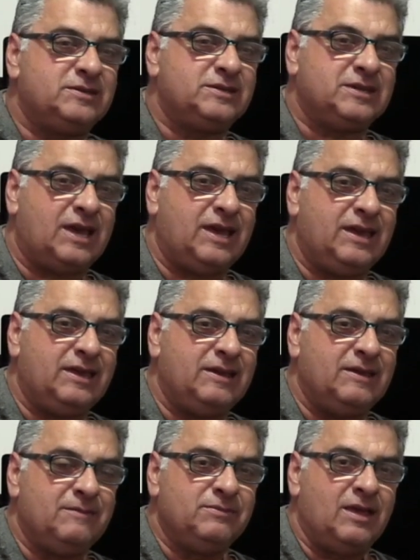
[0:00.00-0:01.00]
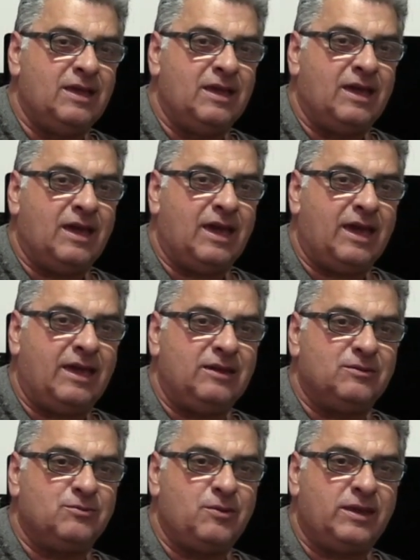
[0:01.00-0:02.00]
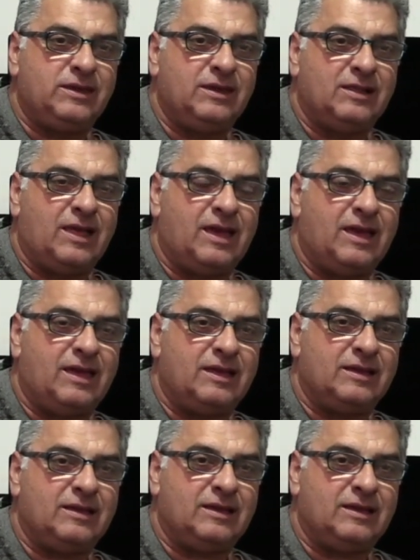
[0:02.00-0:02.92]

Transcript: as, say, a regular